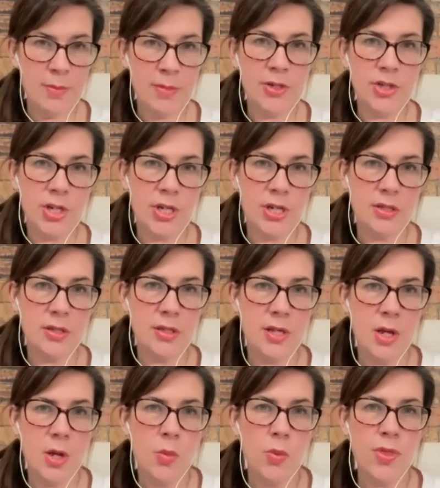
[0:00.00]
images
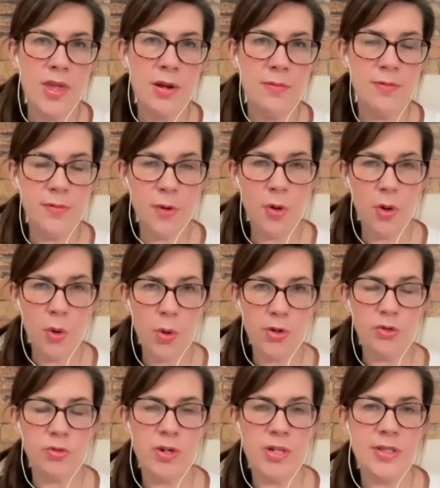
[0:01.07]
within 4
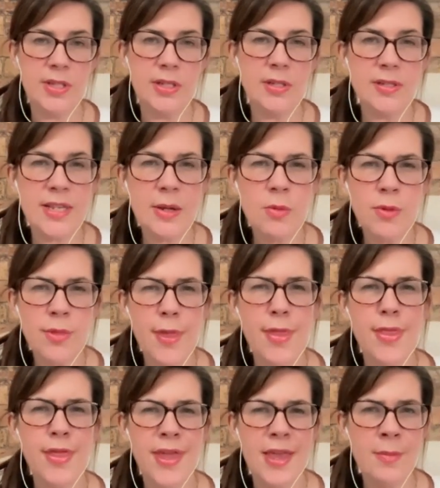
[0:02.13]
quadrants and see what the
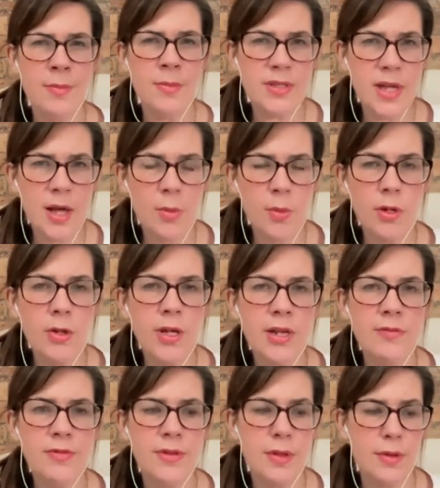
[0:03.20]
themes are. We're
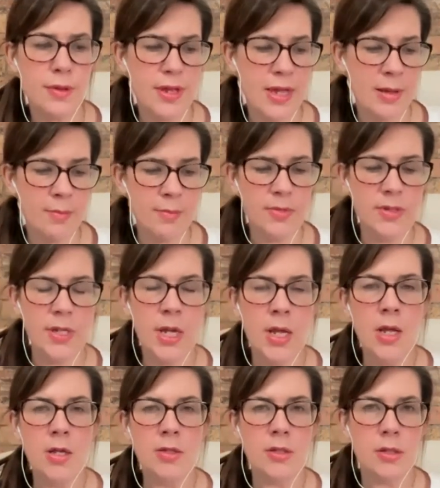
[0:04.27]
looking for the themes.
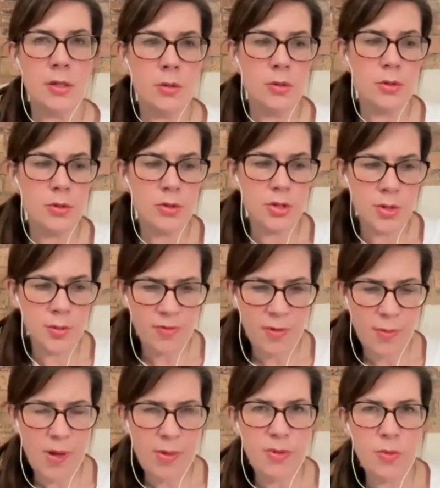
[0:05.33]
So some of
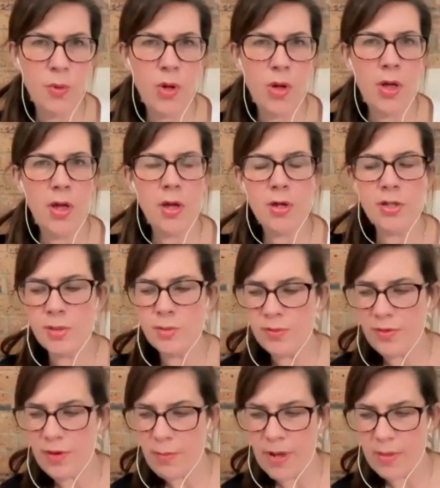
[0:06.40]
it might be work, some
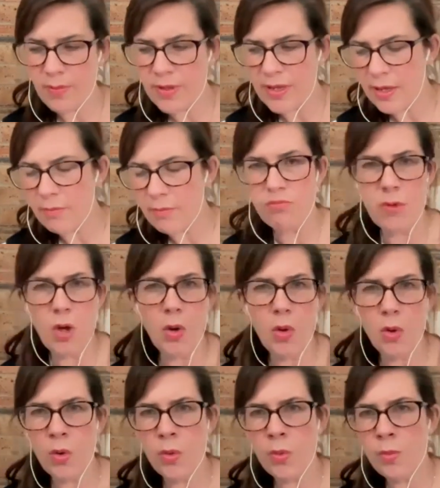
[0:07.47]
of it might be
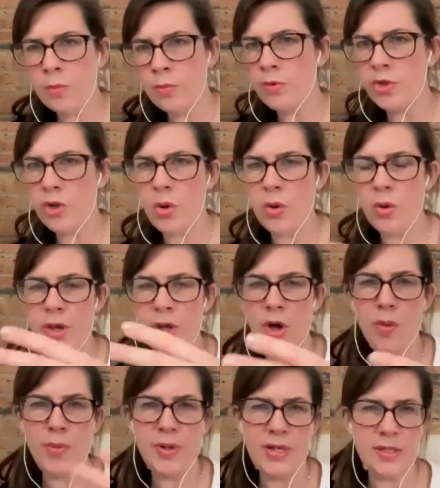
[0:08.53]
home, joy,
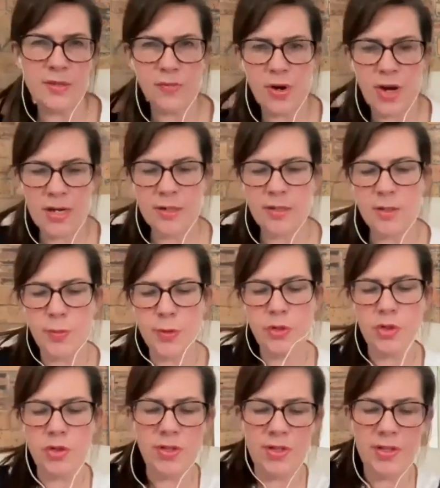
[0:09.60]
hobbies, friends, but
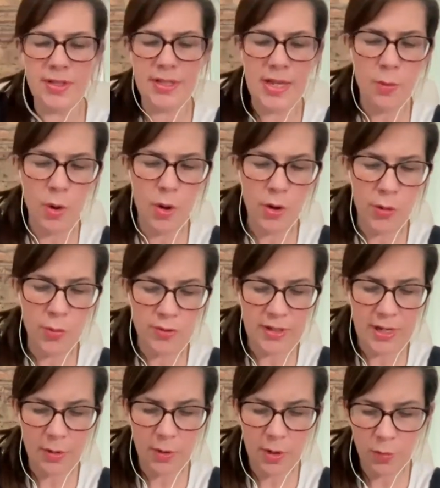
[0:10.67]
just see what comes
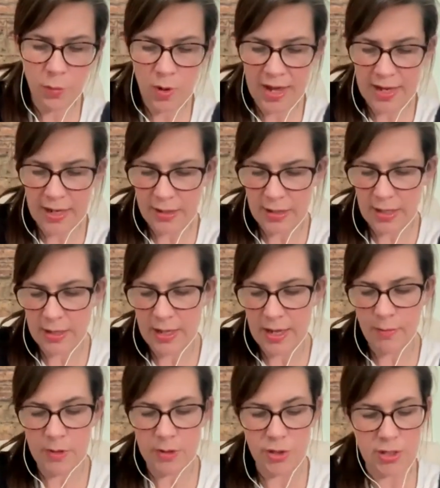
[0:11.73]
out and where you think the
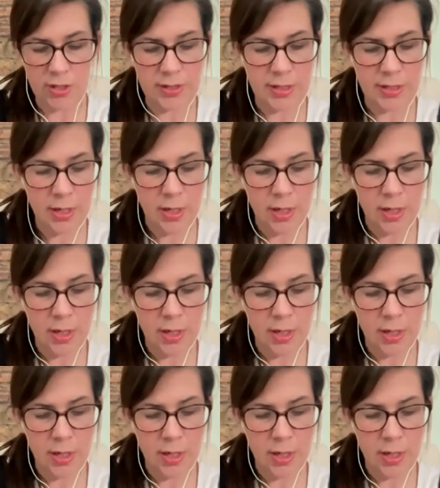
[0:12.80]
images